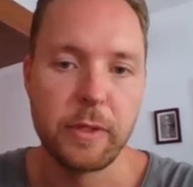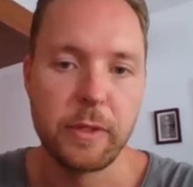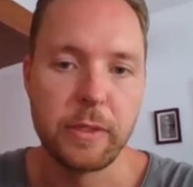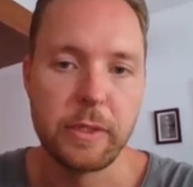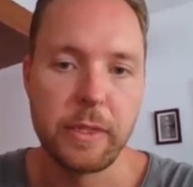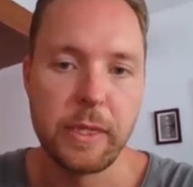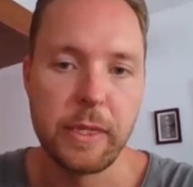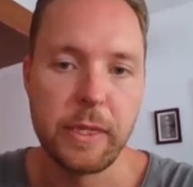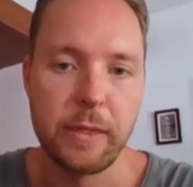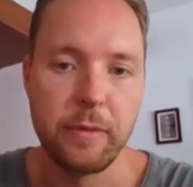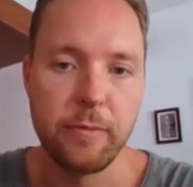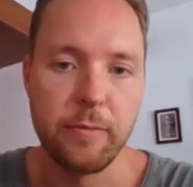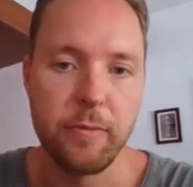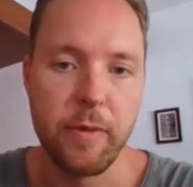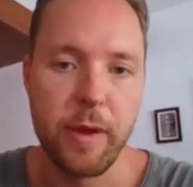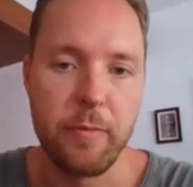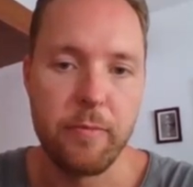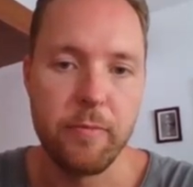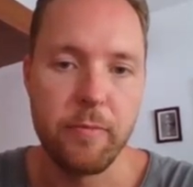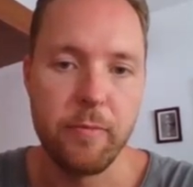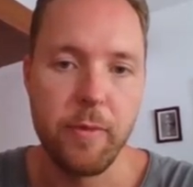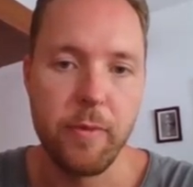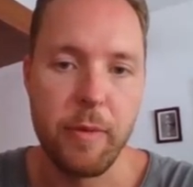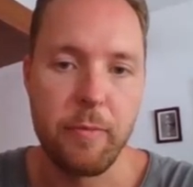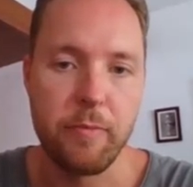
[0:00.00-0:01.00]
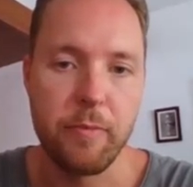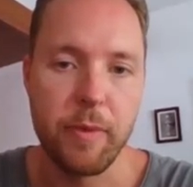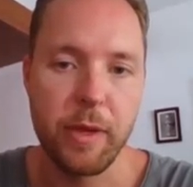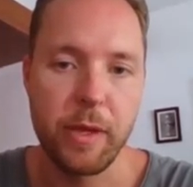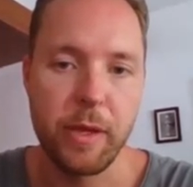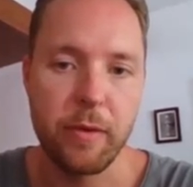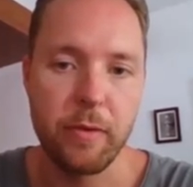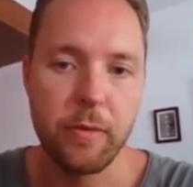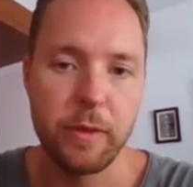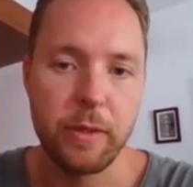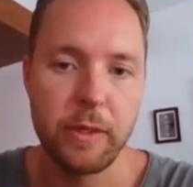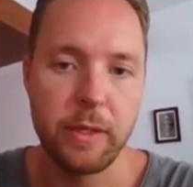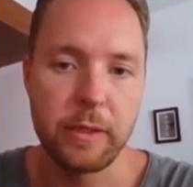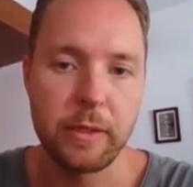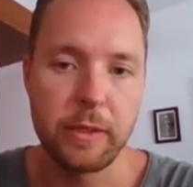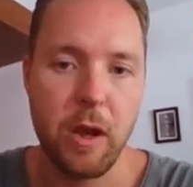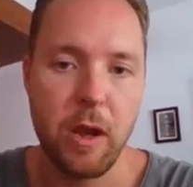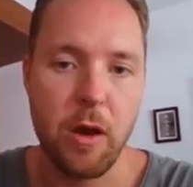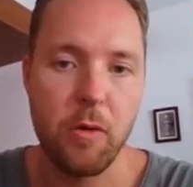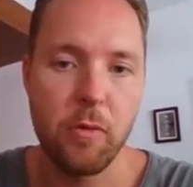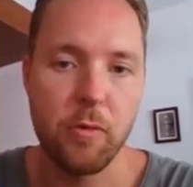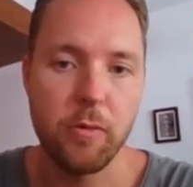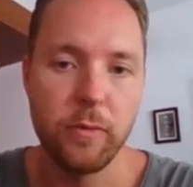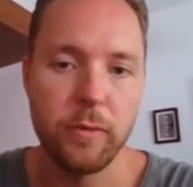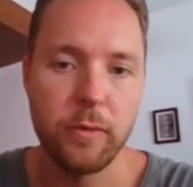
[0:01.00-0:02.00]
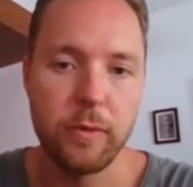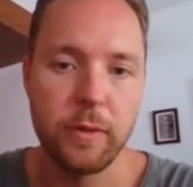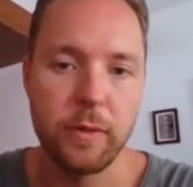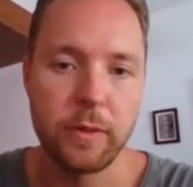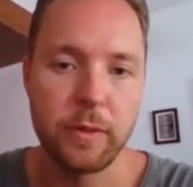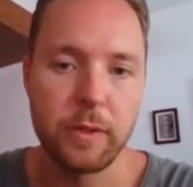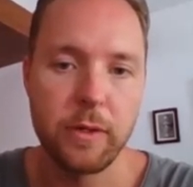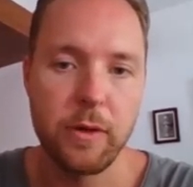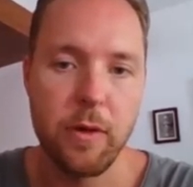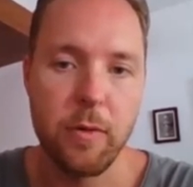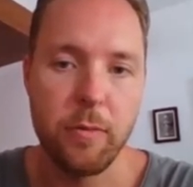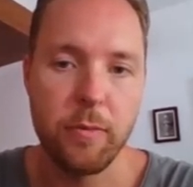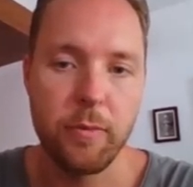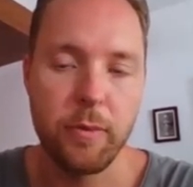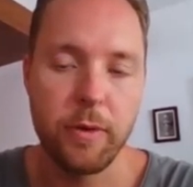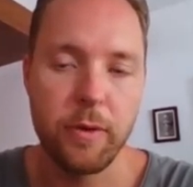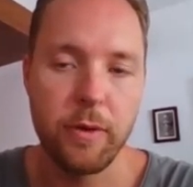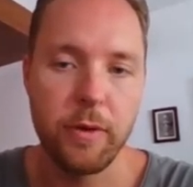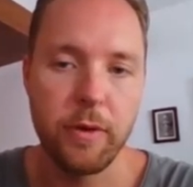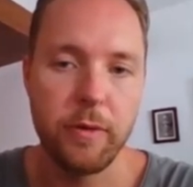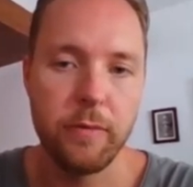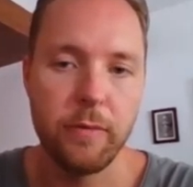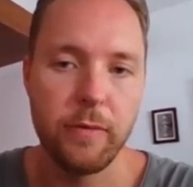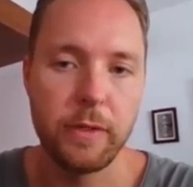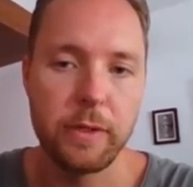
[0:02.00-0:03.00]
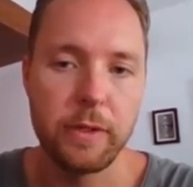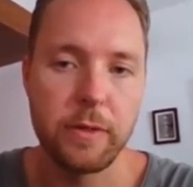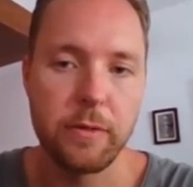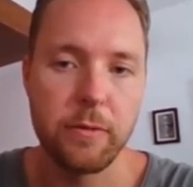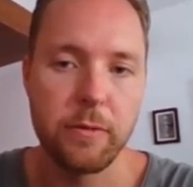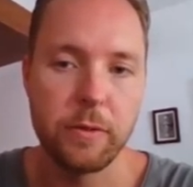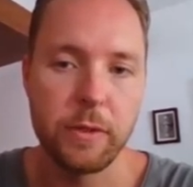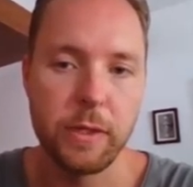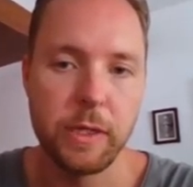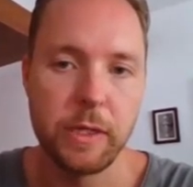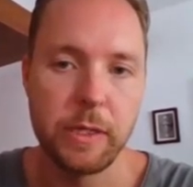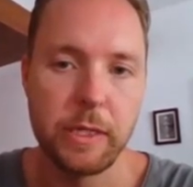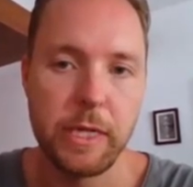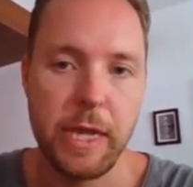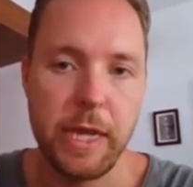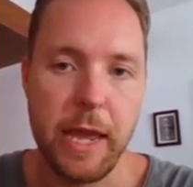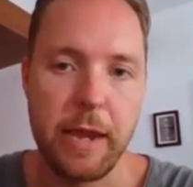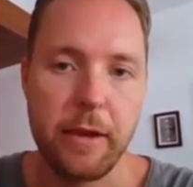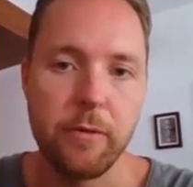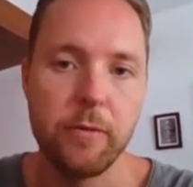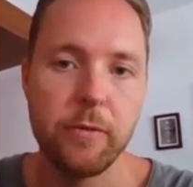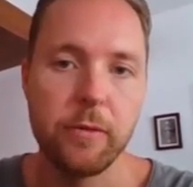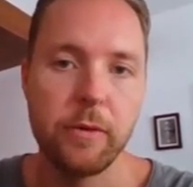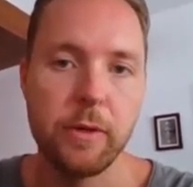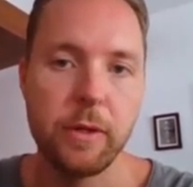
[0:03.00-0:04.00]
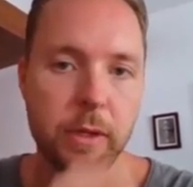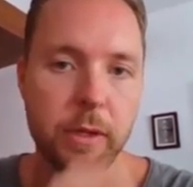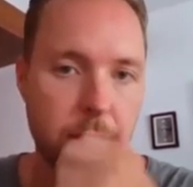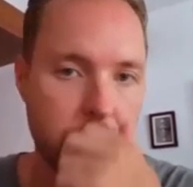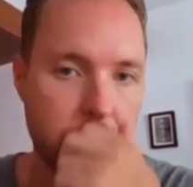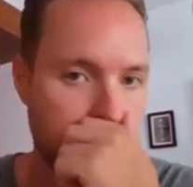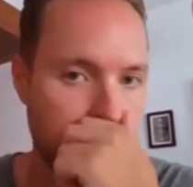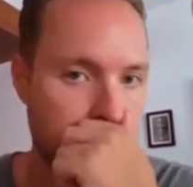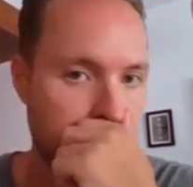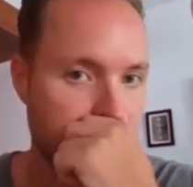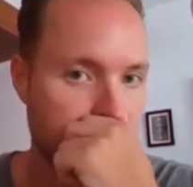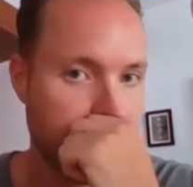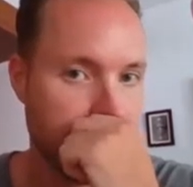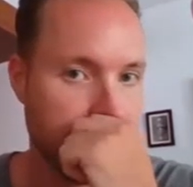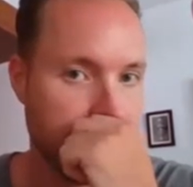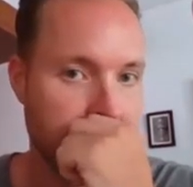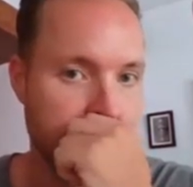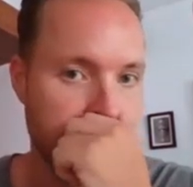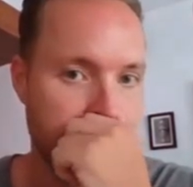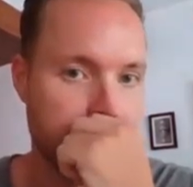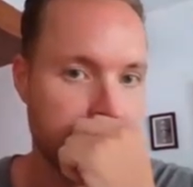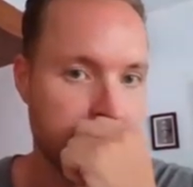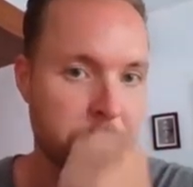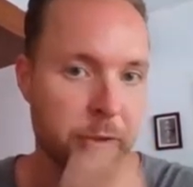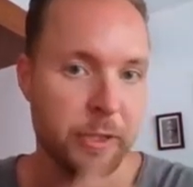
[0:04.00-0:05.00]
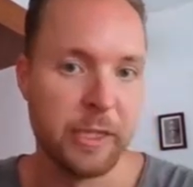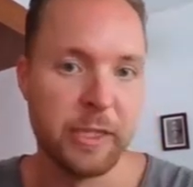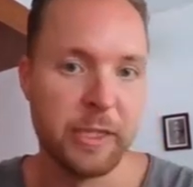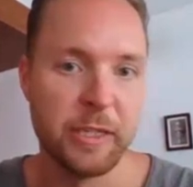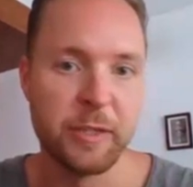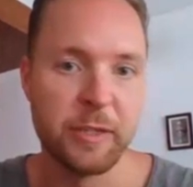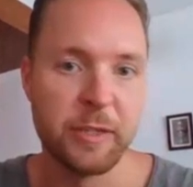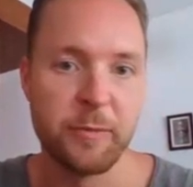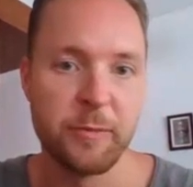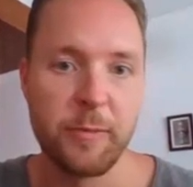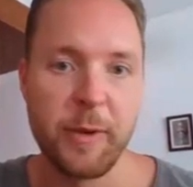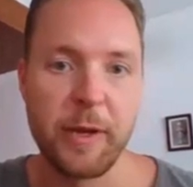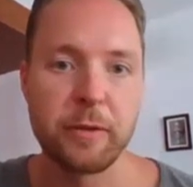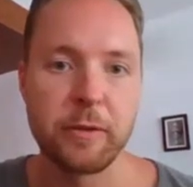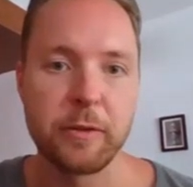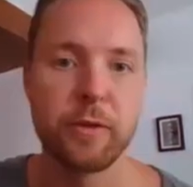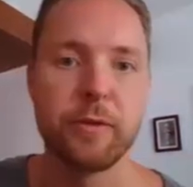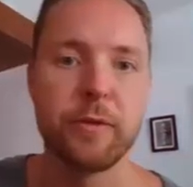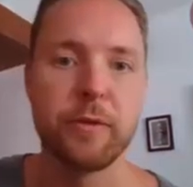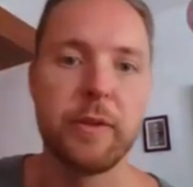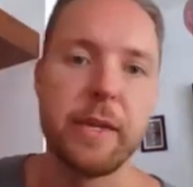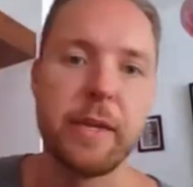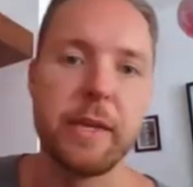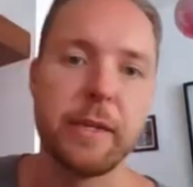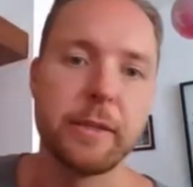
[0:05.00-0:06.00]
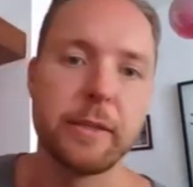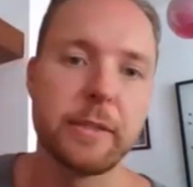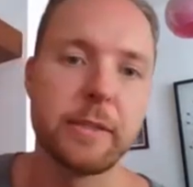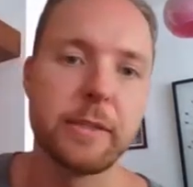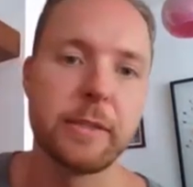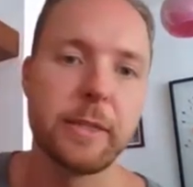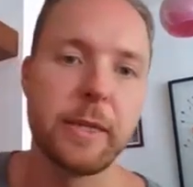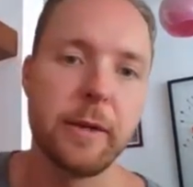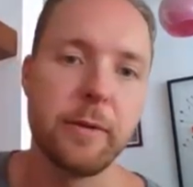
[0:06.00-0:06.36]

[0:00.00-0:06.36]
can see that when Bitcoin does hold the top of this Gaussian channel, it usually spells good things.